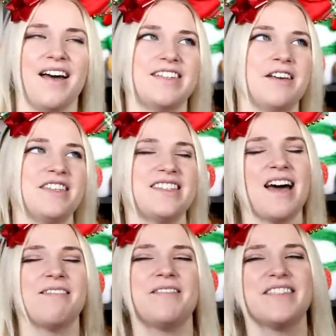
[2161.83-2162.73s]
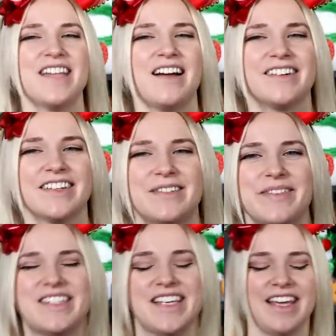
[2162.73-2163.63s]
So since that one was not
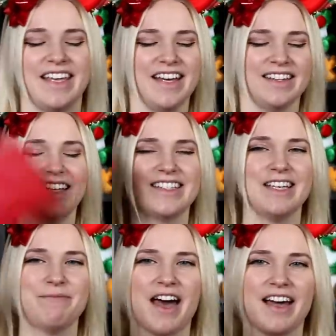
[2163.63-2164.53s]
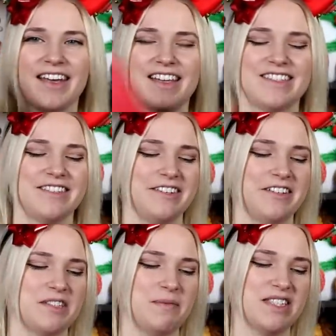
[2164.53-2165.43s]
Christmassy, let's get back into the
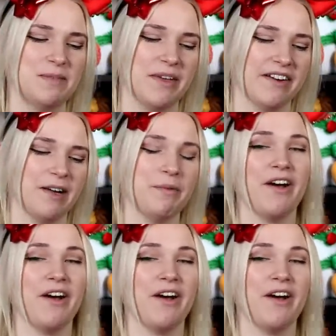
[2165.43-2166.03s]
Christmas spirit.